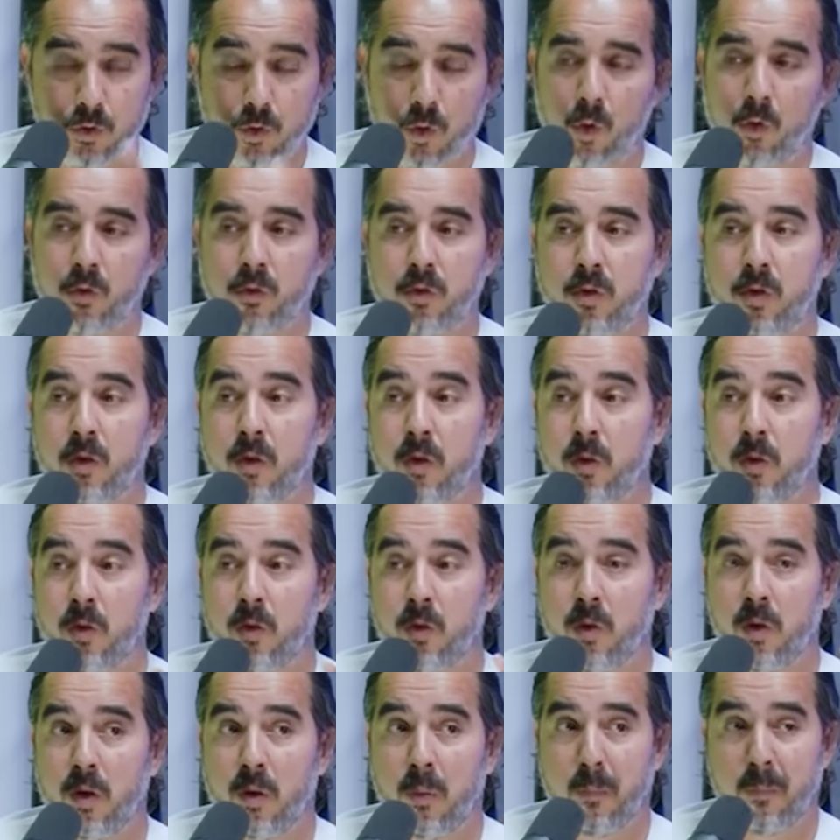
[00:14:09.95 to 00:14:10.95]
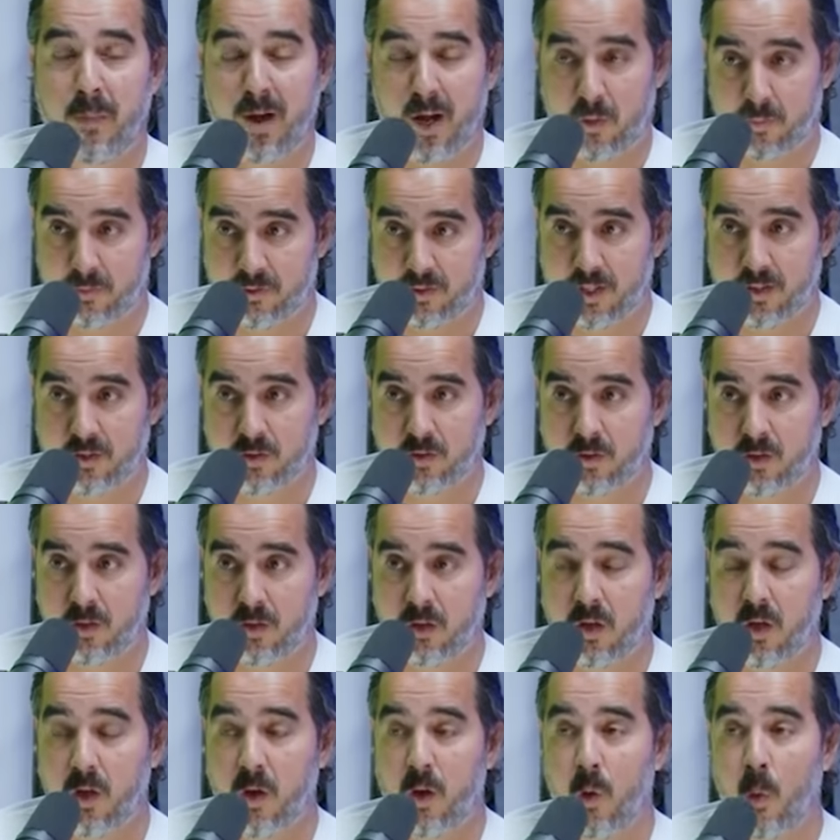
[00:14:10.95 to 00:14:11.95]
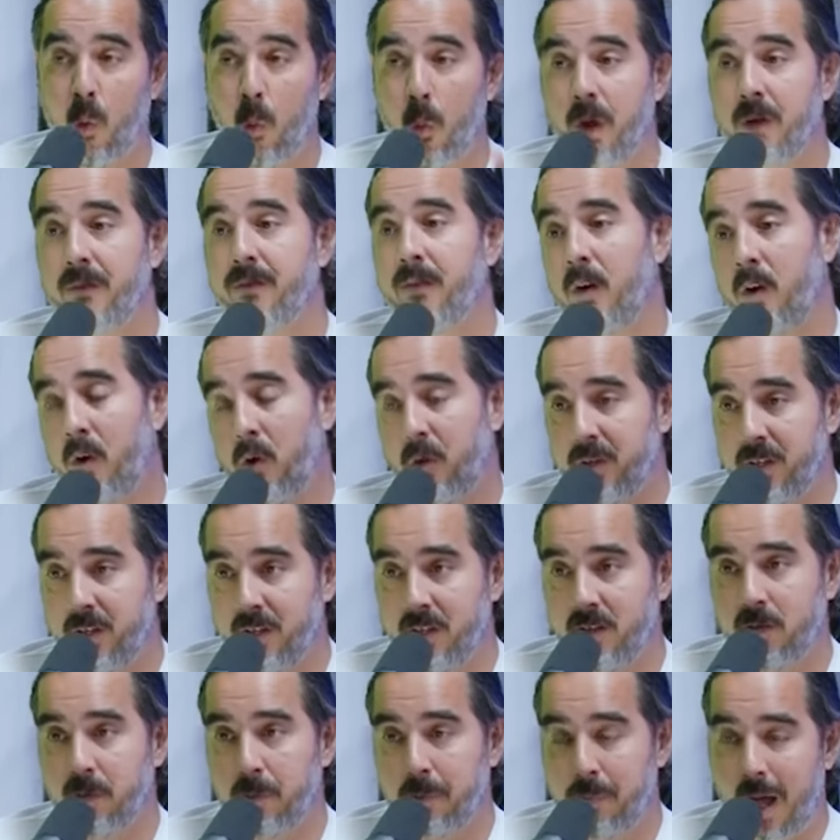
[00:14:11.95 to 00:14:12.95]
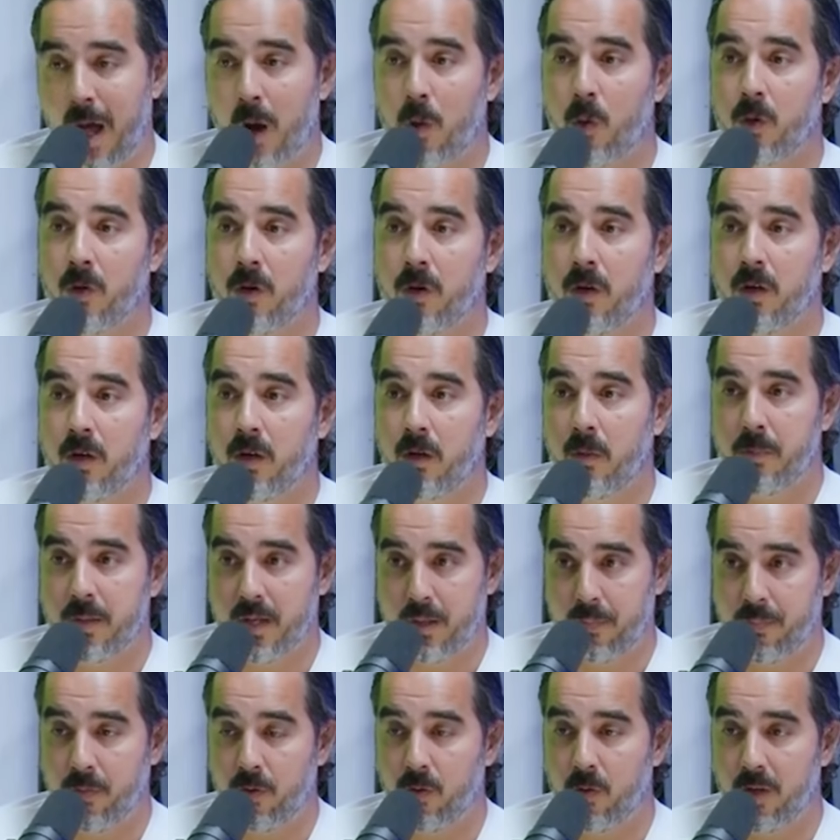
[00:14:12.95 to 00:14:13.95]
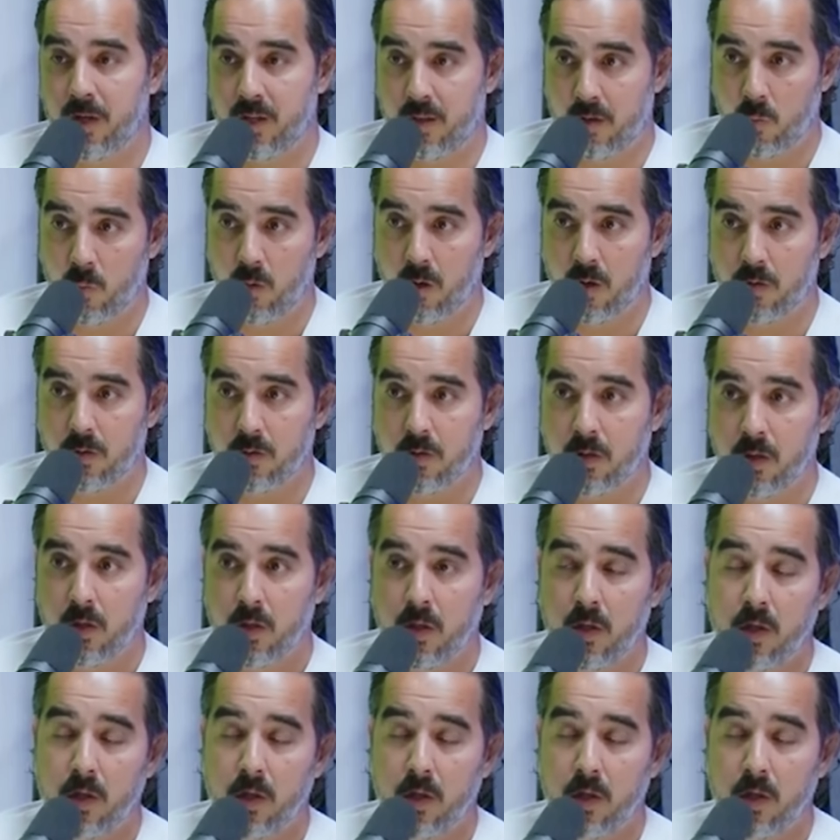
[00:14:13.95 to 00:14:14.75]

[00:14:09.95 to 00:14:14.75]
shows you my obsession with all these power people in the world.